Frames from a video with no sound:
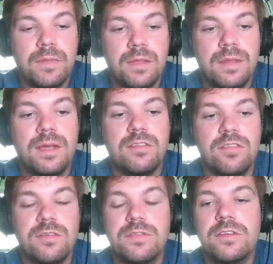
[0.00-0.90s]
Nice.
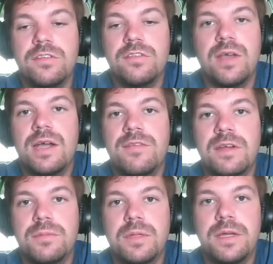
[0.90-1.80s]
So if you just dive at
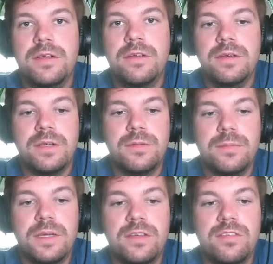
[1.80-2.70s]
a player and you
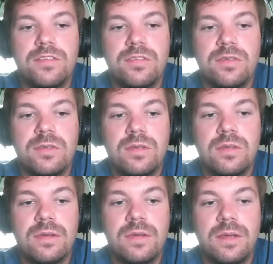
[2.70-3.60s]
miss,
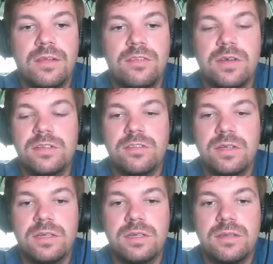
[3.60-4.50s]
the guy's
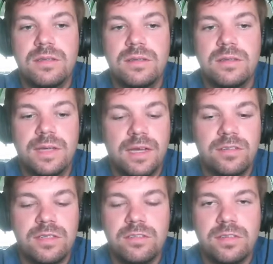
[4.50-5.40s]

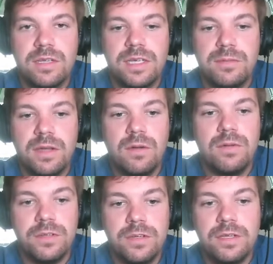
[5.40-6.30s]
not just gonna keep
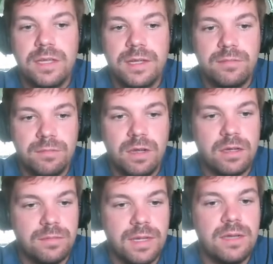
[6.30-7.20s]
going. You could
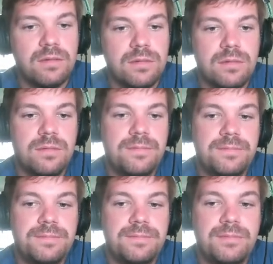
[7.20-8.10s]
knock him down.
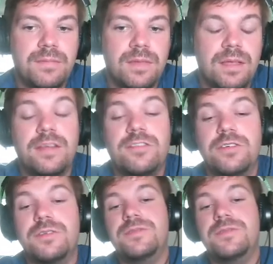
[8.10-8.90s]
That's cool.